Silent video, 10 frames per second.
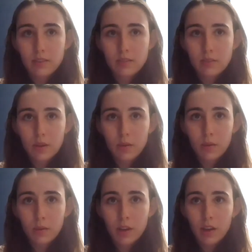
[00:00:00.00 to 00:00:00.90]

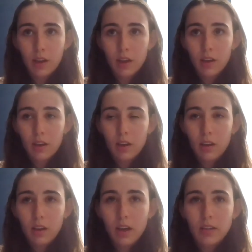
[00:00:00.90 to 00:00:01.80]
So
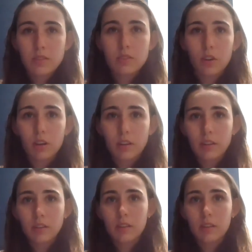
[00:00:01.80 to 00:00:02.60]
I started